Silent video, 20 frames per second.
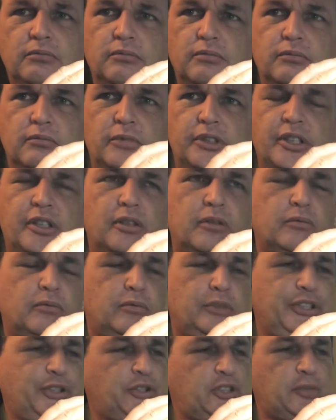
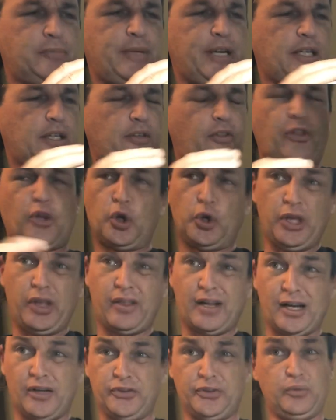we used to make
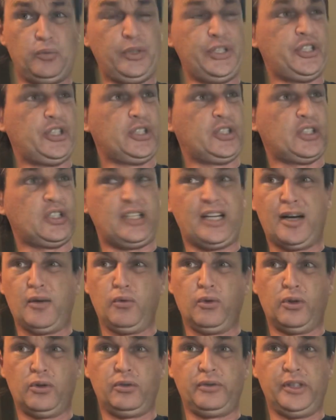30,000 widgets and now
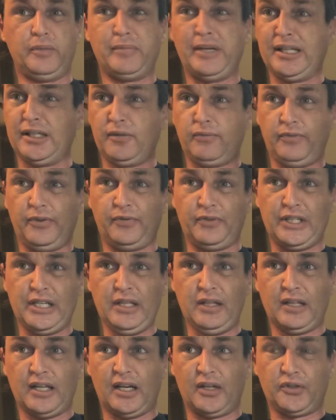we're only making
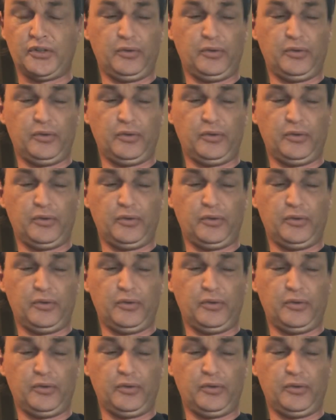15,000